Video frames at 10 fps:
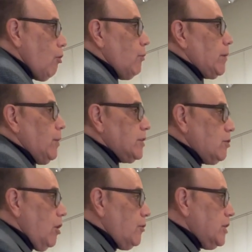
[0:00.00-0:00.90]
when it went to
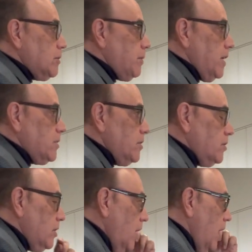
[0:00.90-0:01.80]
all these
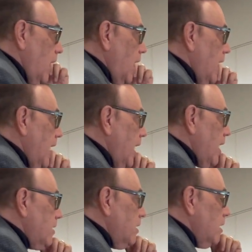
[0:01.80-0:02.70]
places, I
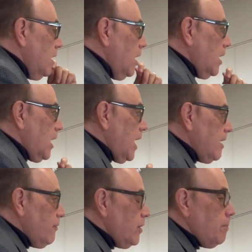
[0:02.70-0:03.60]
had a kind
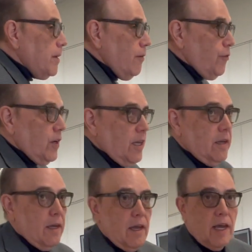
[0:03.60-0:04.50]
of an epiphany.
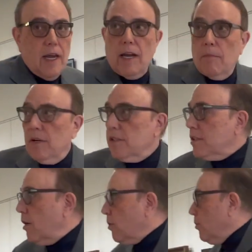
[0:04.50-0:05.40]
And I'm going to start